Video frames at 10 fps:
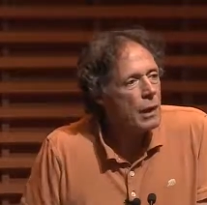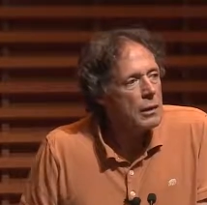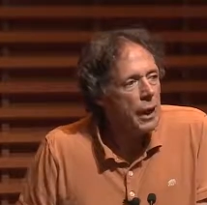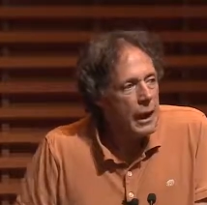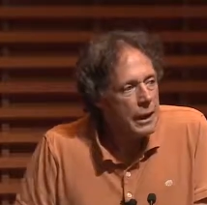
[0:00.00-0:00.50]

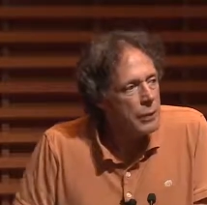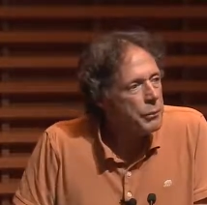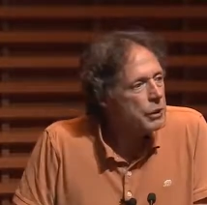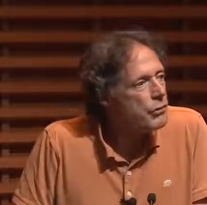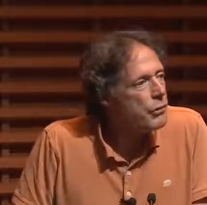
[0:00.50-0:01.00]
Not how
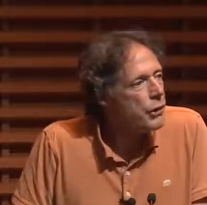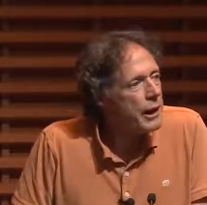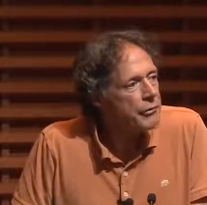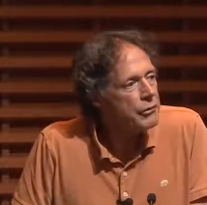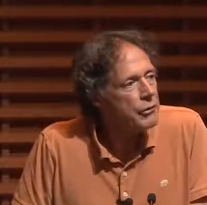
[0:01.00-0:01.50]
much you
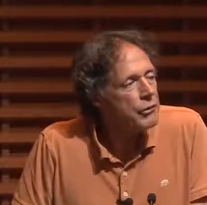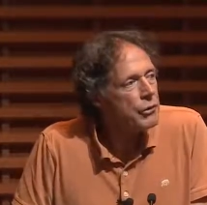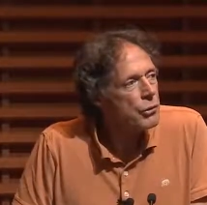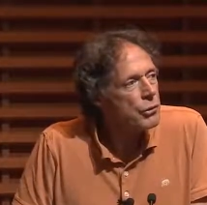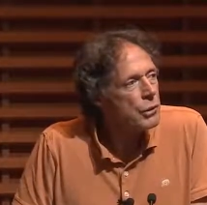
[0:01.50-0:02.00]
have to
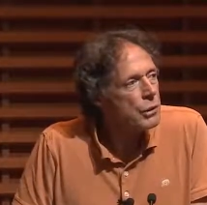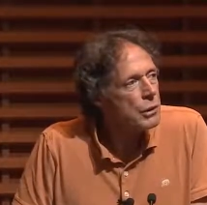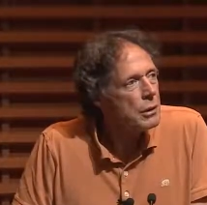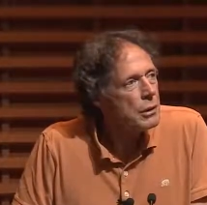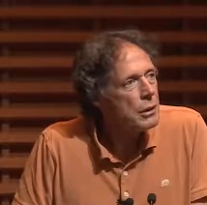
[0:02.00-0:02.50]
do,
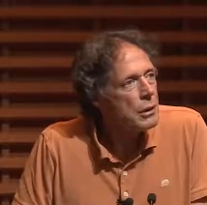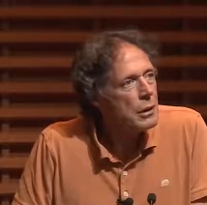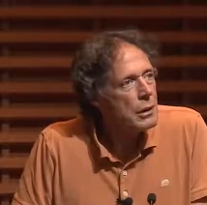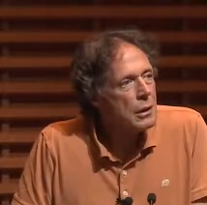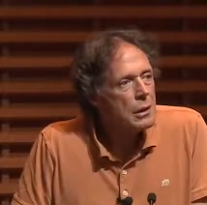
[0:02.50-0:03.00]

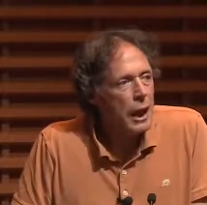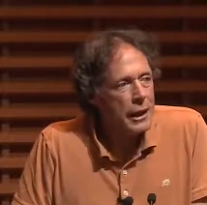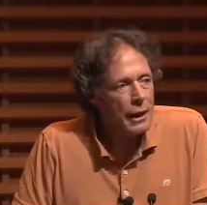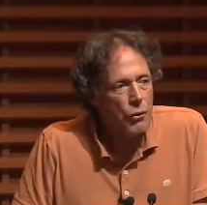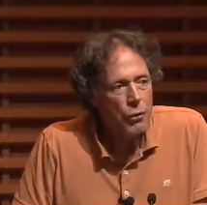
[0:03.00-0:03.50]
not
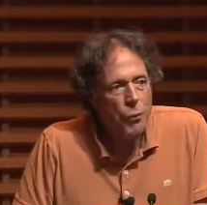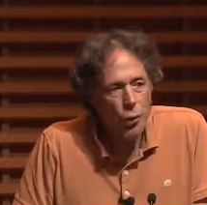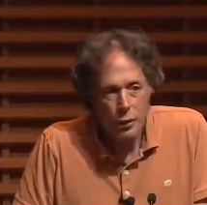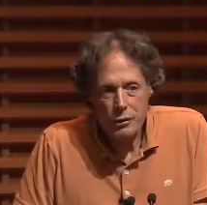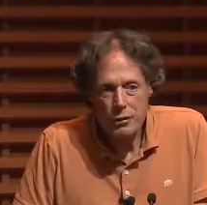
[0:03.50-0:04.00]
how
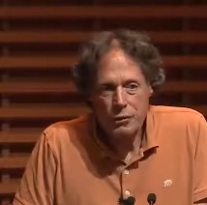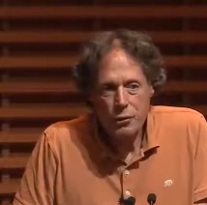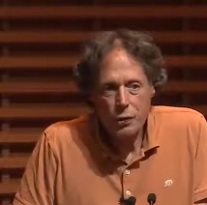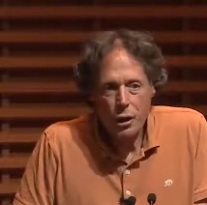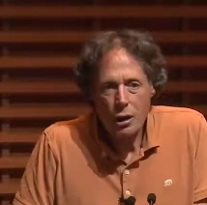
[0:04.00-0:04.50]
important
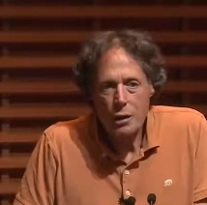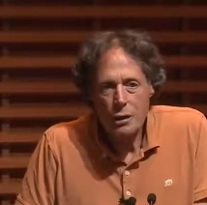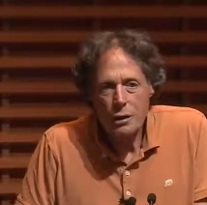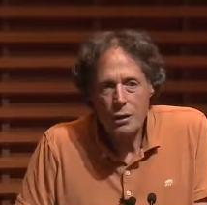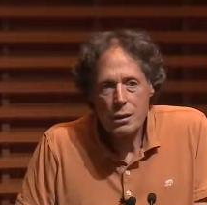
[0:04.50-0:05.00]
you are,
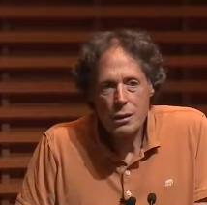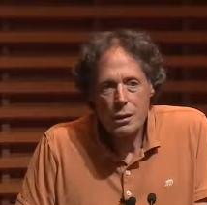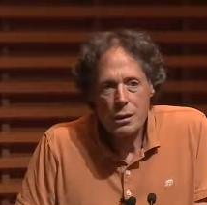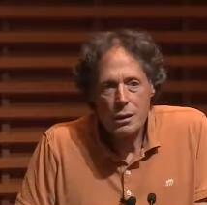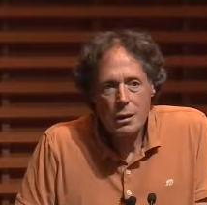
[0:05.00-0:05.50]

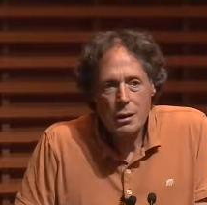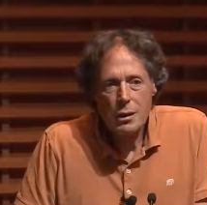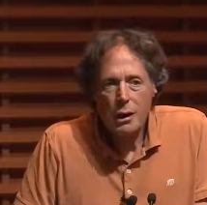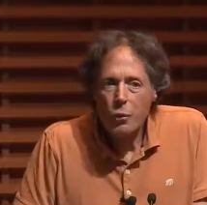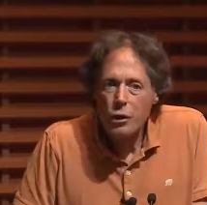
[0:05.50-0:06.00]

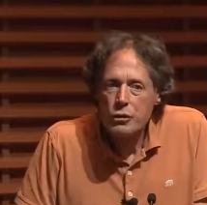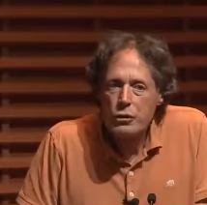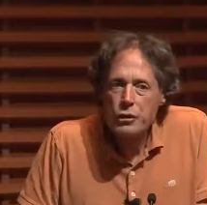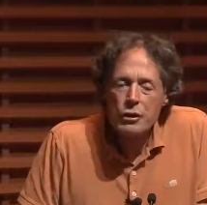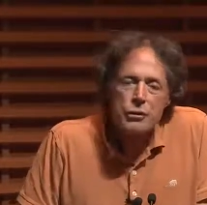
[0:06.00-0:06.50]
not what you're
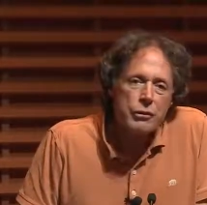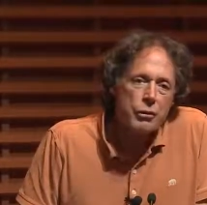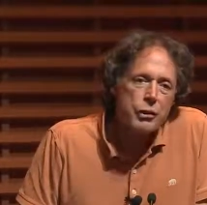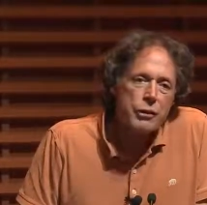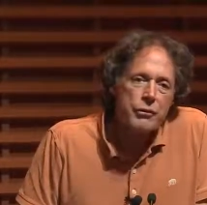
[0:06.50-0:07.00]
going to
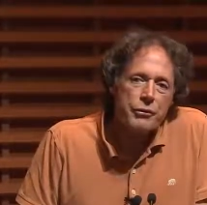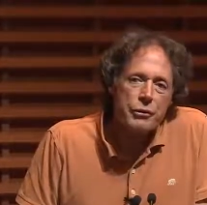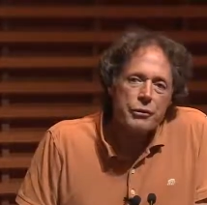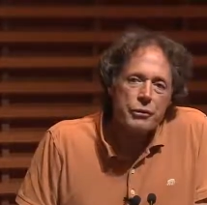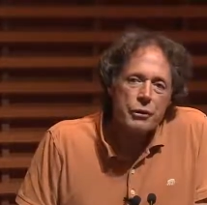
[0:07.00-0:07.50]
do in the
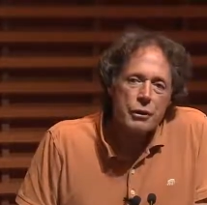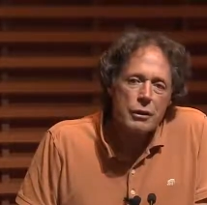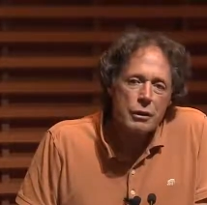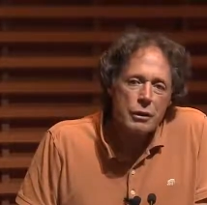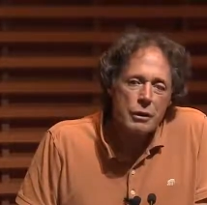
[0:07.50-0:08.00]
future,
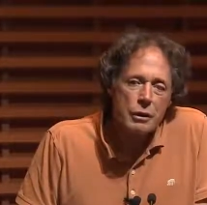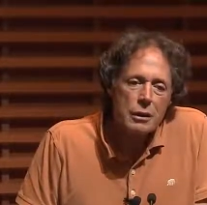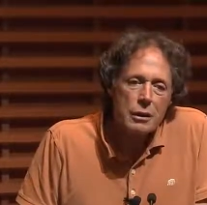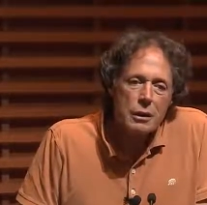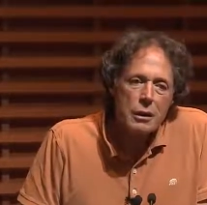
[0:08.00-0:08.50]

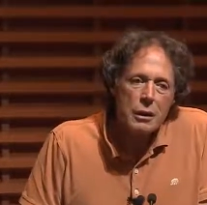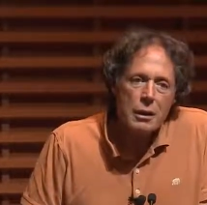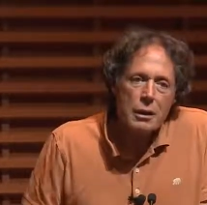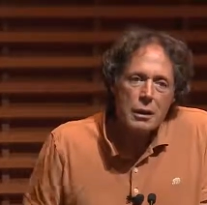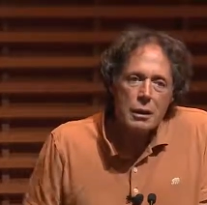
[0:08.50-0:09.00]

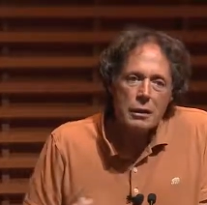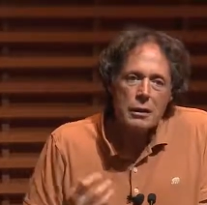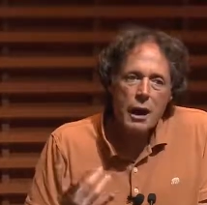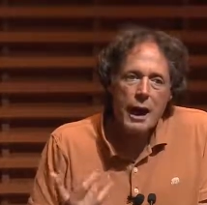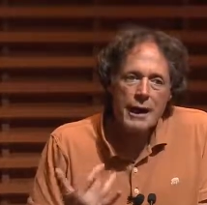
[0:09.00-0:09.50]

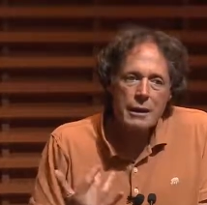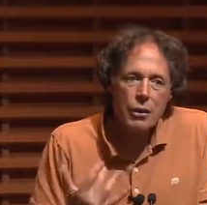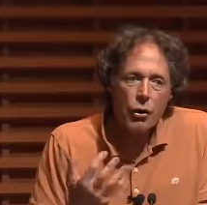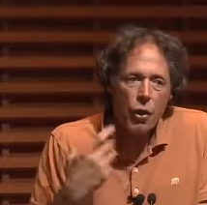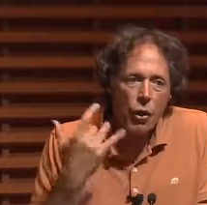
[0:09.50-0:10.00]
not
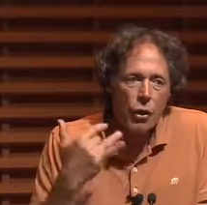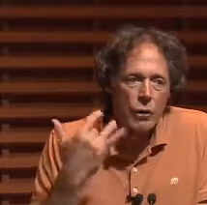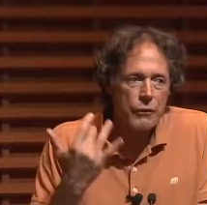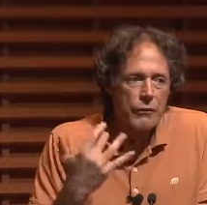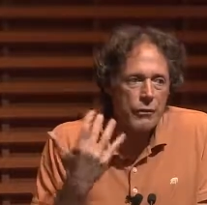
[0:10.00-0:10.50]

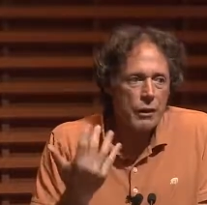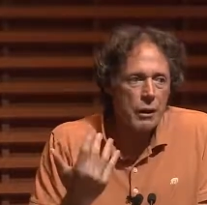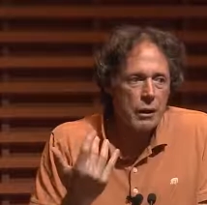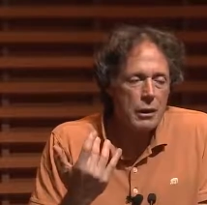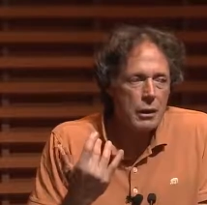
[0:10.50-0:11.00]
all of the